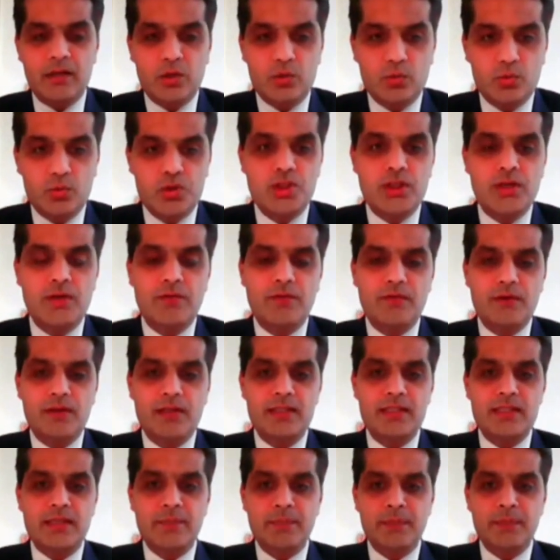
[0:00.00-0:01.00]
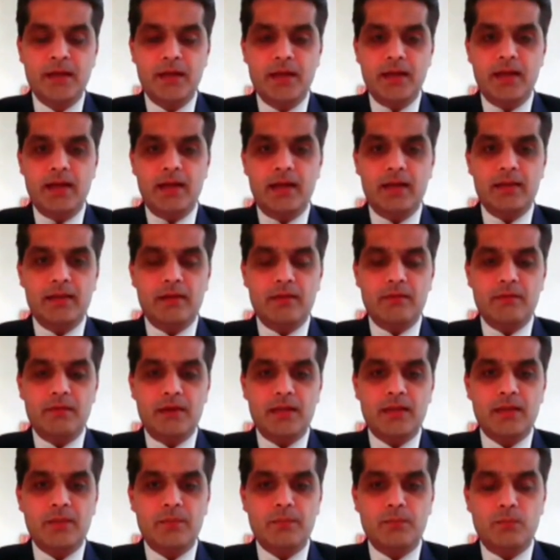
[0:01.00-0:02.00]
huge difference in the
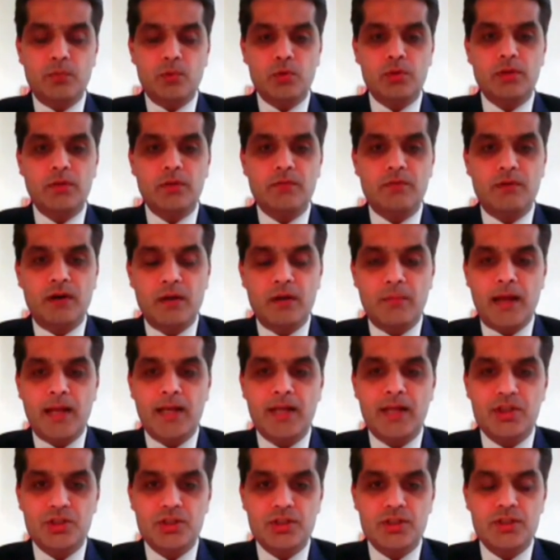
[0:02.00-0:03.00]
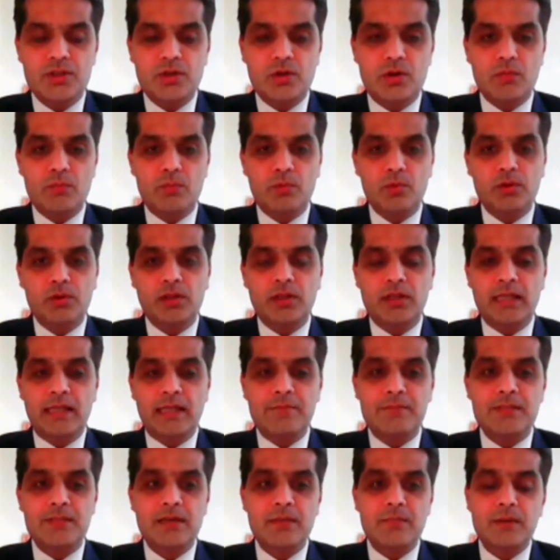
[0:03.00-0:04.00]
way both the fund managers or both the
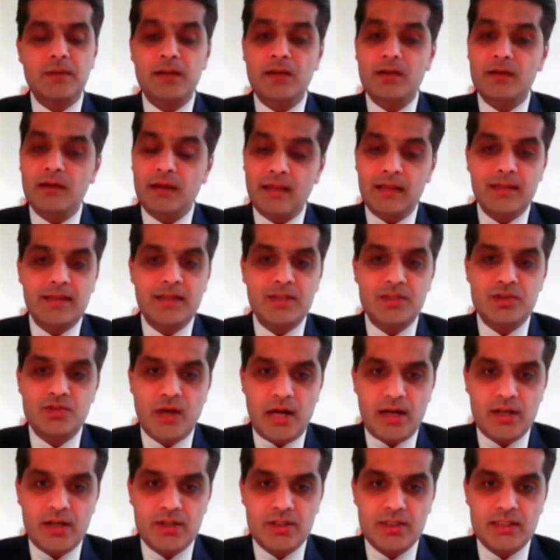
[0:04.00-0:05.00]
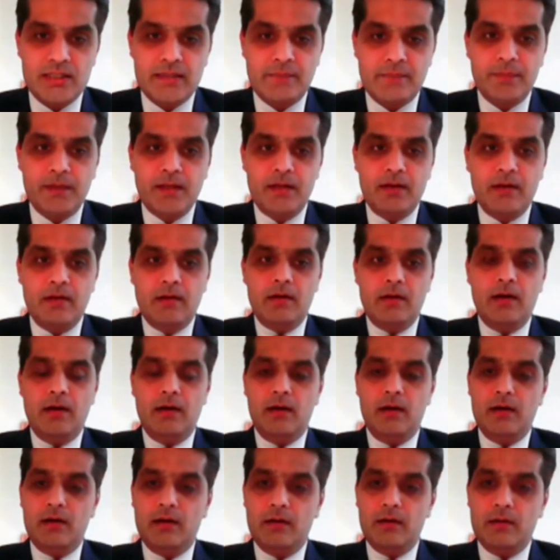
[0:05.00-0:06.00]
teams have been running their strategies.
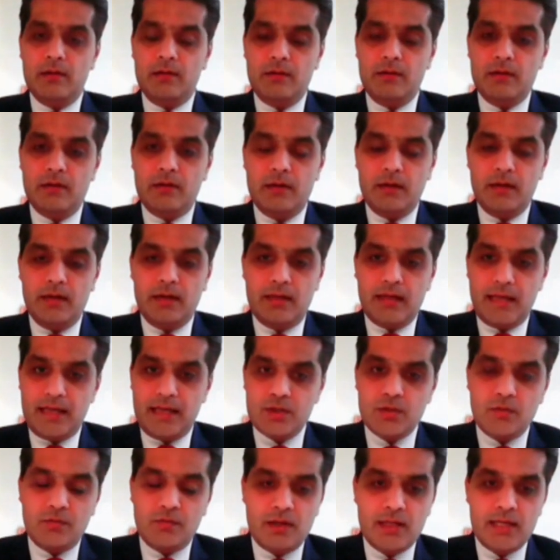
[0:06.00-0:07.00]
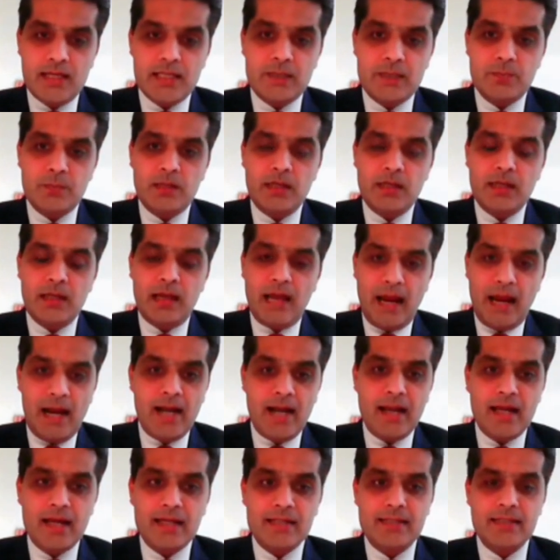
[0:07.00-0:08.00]
In case of DSP
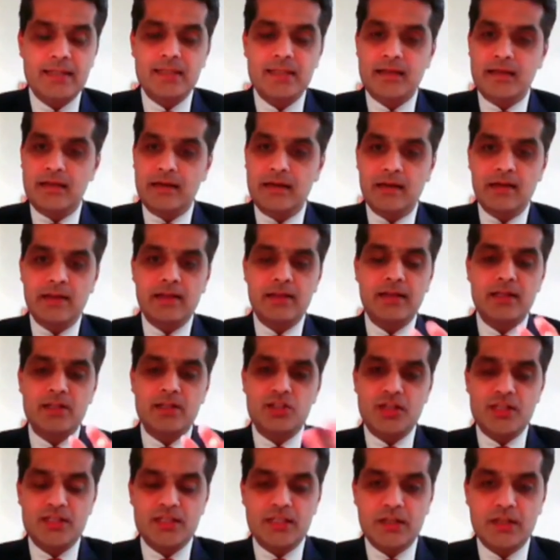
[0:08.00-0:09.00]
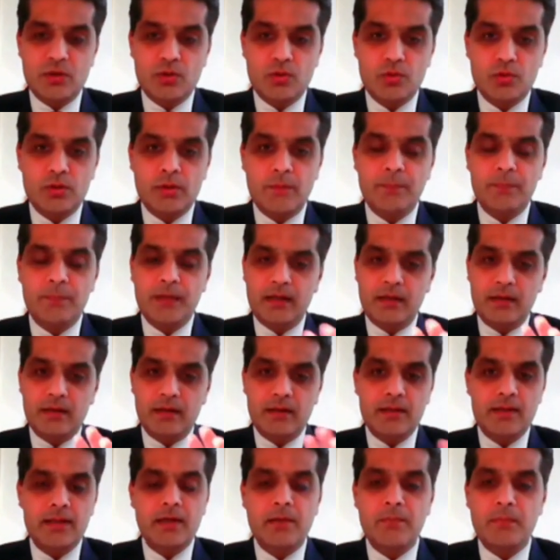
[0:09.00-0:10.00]
and Axis, clearly they are chasing growth.
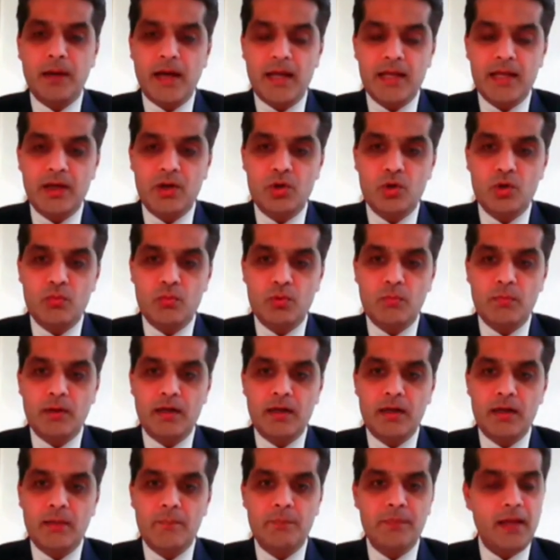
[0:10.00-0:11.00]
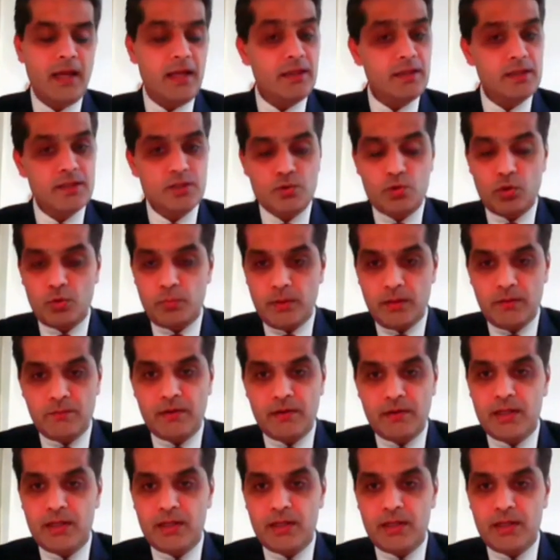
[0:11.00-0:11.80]
Clearly, they are buying into momentum, and this could be a